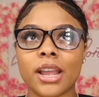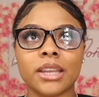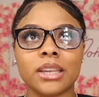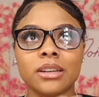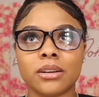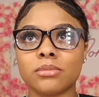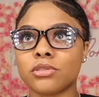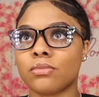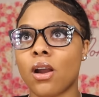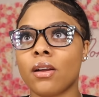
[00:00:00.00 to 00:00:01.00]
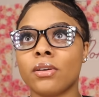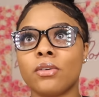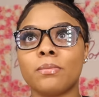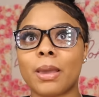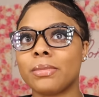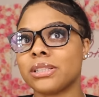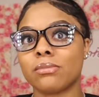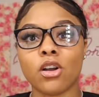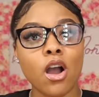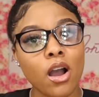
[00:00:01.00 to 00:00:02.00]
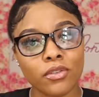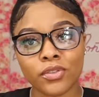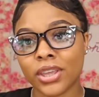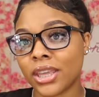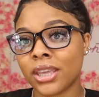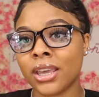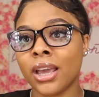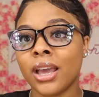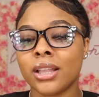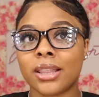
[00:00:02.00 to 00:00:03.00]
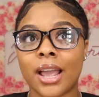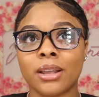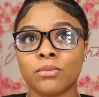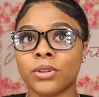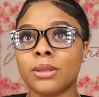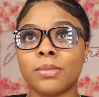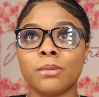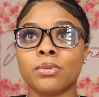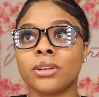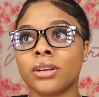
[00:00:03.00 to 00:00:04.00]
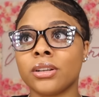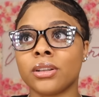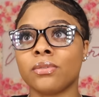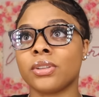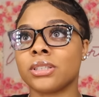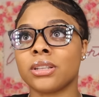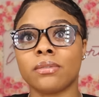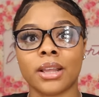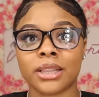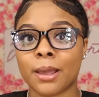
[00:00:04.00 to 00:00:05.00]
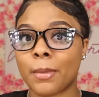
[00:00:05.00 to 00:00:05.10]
and get up tomorrow, make me some coffee, like, really be productive and stuff like that.